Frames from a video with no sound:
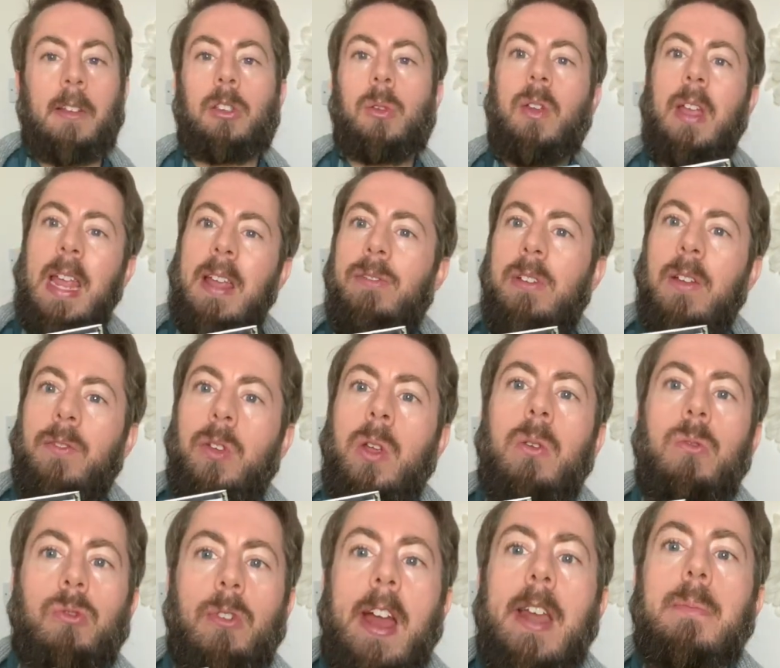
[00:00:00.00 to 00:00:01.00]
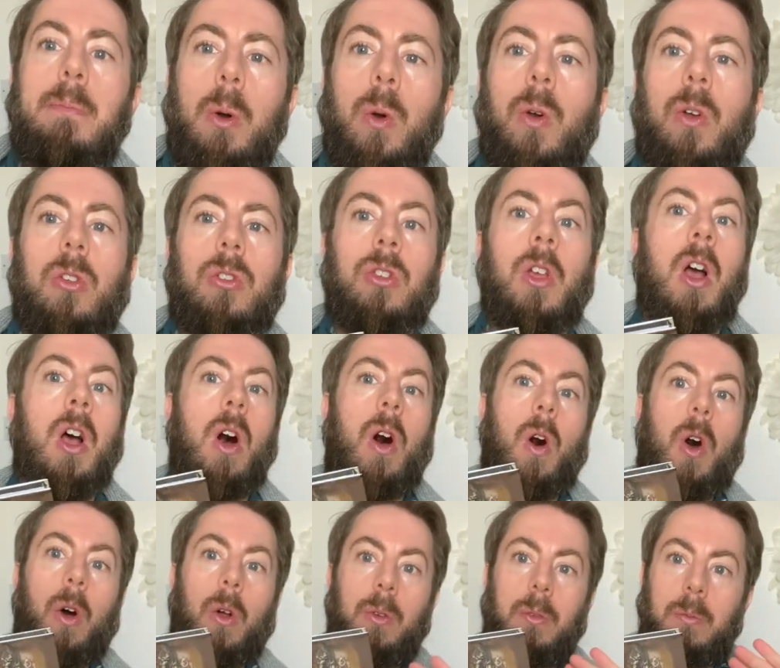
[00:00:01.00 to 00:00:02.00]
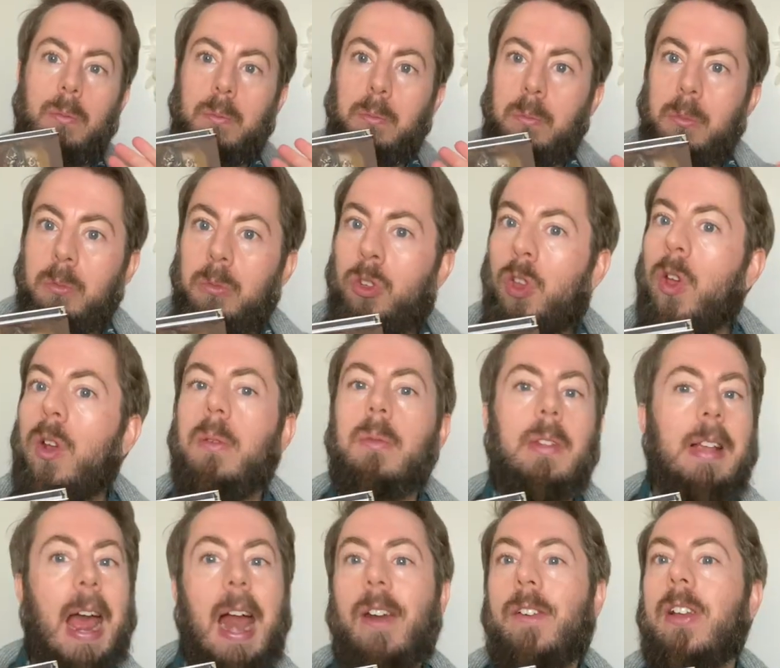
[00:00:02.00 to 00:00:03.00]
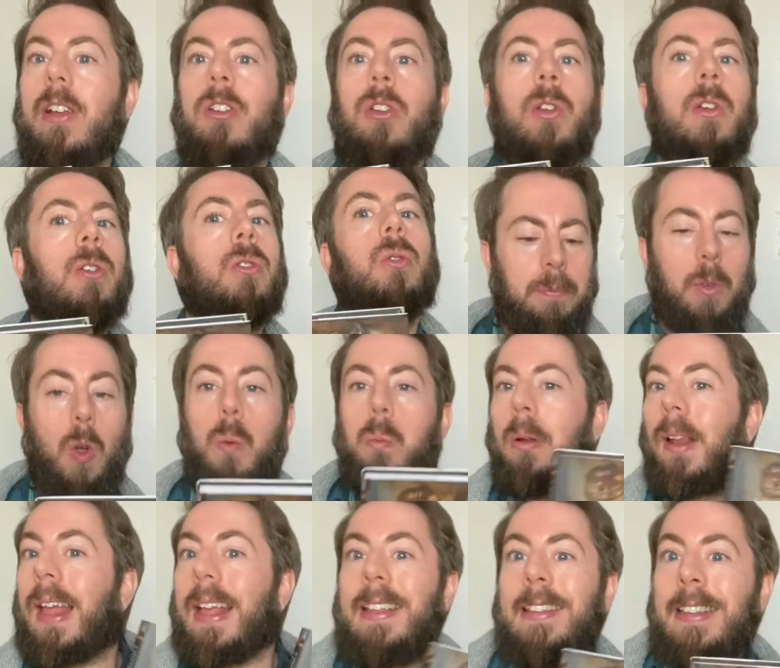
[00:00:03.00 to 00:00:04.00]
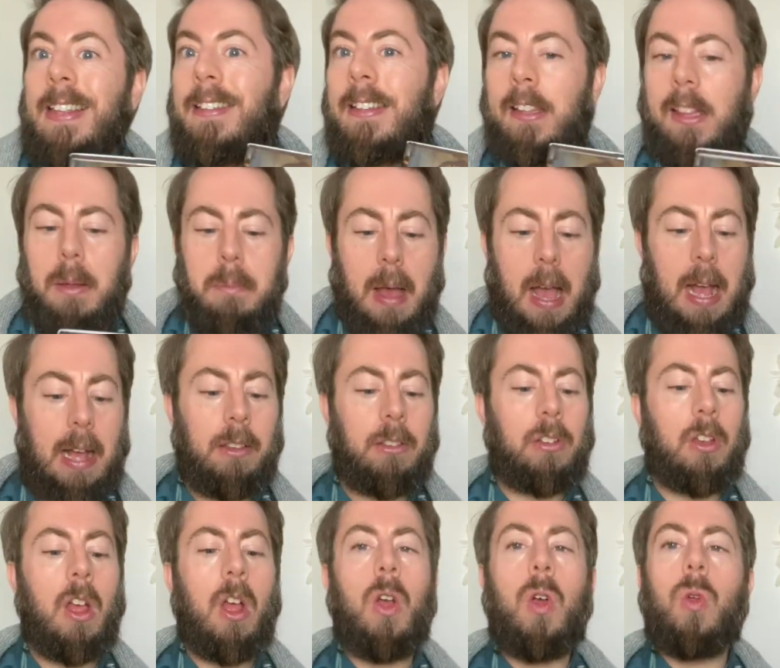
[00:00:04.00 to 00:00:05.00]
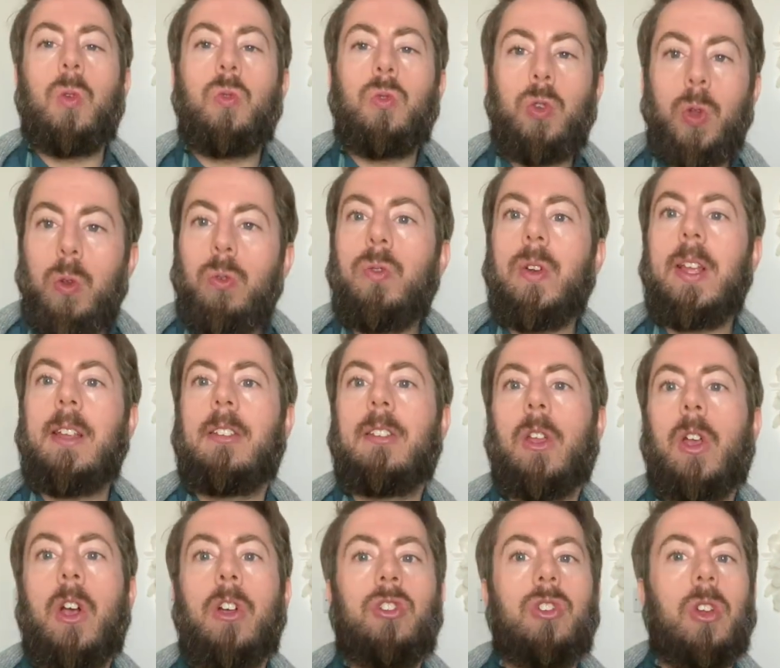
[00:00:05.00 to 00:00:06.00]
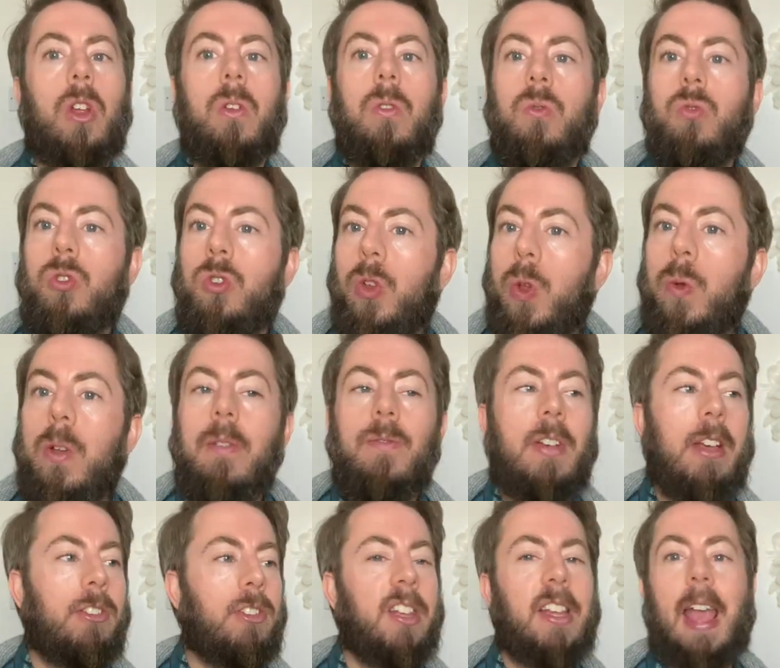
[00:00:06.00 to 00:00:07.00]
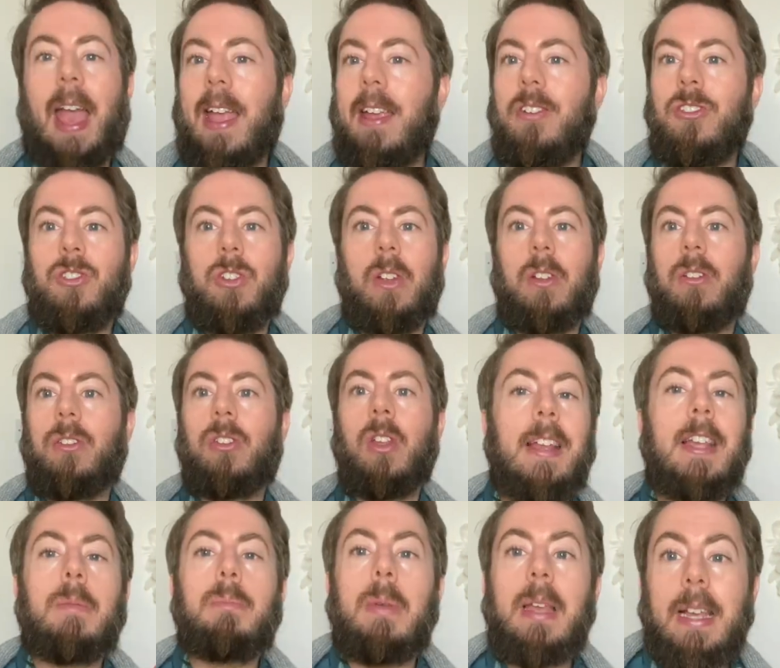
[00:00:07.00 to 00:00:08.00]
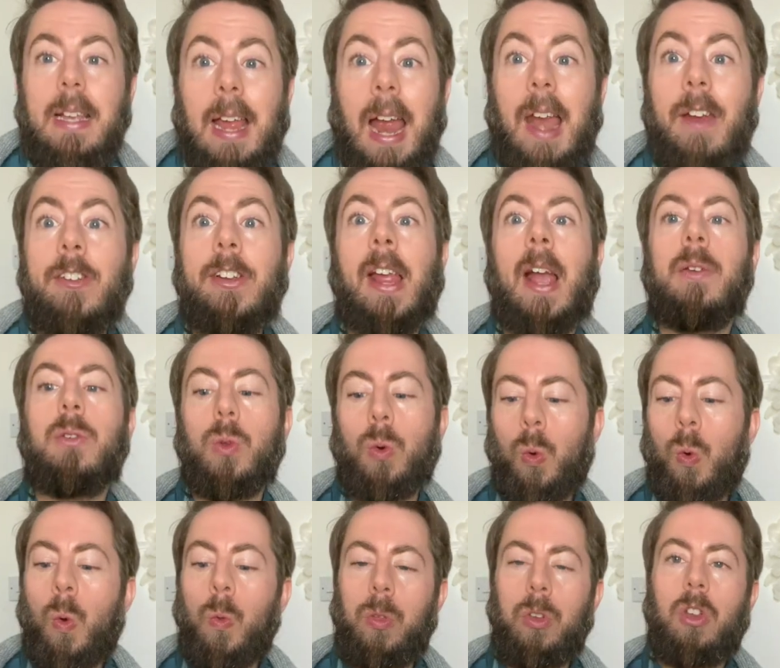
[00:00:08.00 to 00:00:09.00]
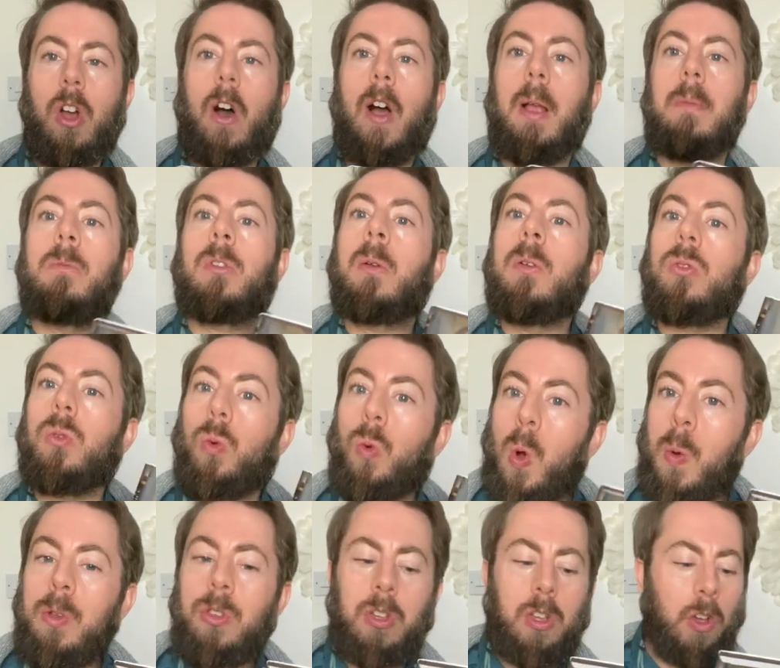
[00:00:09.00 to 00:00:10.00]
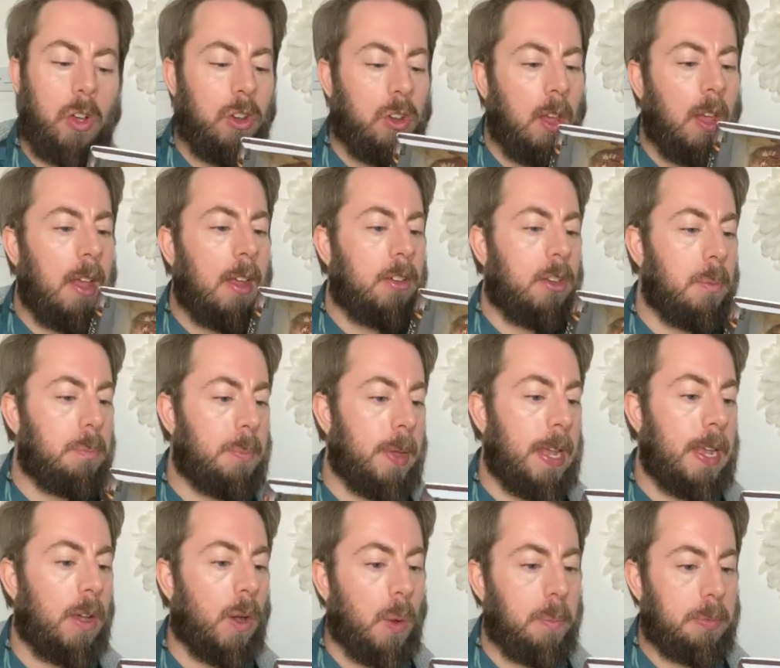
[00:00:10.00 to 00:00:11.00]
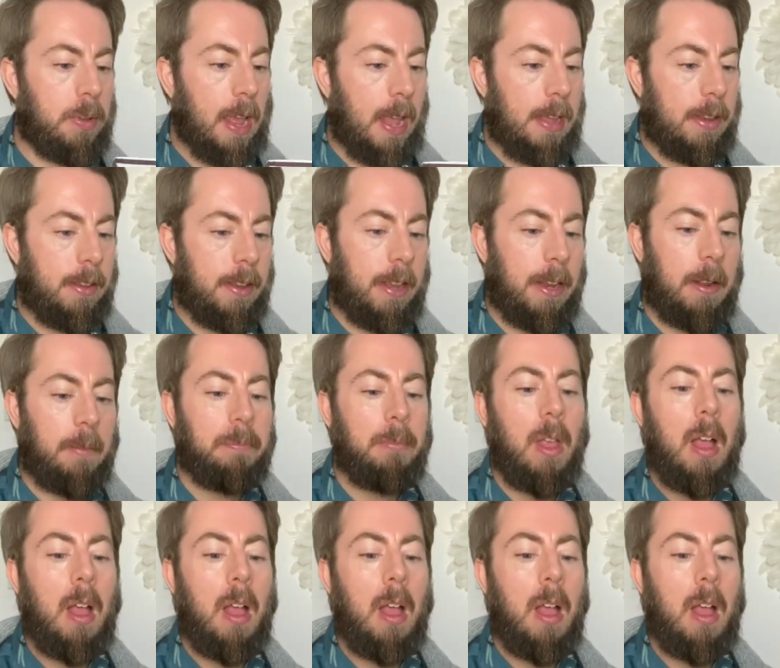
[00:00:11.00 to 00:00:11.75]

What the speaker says: So even if you've read books on certain characters or places in the past, new research, new investigations is being carried out all the time. So it's always good to be updated.